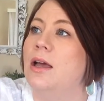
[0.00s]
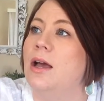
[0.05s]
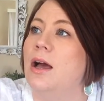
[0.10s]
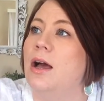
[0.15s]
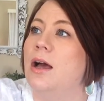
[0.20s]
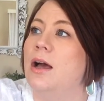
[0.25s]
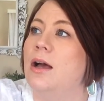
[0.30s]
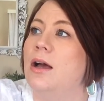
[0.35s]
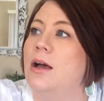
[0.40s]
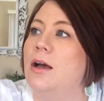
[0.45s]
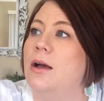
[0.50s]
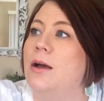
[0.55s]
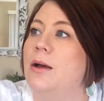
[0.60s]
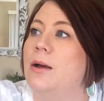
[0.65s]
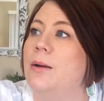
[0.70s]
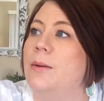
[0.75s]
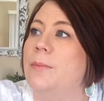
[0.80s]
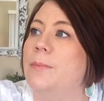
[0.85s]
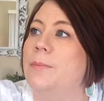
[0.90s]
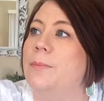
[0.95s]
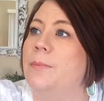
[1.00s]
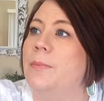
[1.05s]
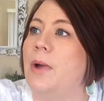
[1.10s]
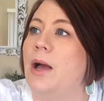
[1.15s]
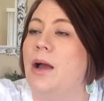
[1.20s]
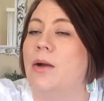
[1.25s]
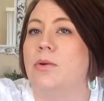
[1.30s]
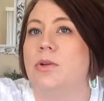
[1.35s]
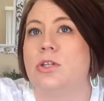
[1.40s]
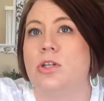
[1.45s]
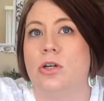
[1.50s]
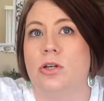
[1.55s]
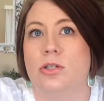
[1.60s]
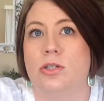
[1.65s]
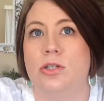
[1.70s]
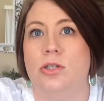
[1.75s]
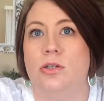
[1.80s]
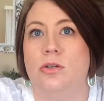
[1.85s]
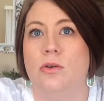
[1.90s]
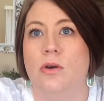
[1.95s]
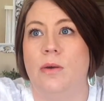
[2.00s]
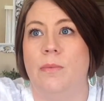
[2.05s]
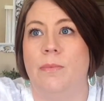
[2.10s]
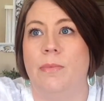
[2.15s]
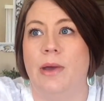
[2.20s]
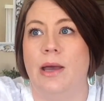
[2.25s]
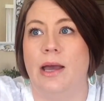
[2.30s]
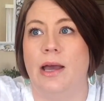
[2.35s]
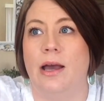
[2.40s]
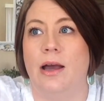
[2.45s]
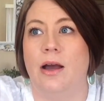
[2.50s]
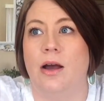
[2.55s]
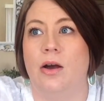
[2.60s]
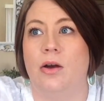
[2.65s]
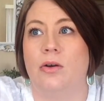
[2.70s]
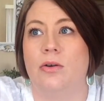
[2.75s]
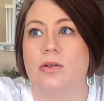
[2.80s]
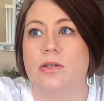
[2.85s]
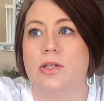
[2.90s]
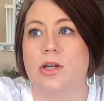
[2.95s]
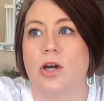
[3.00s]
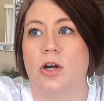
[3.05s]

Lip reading: I would talk to you about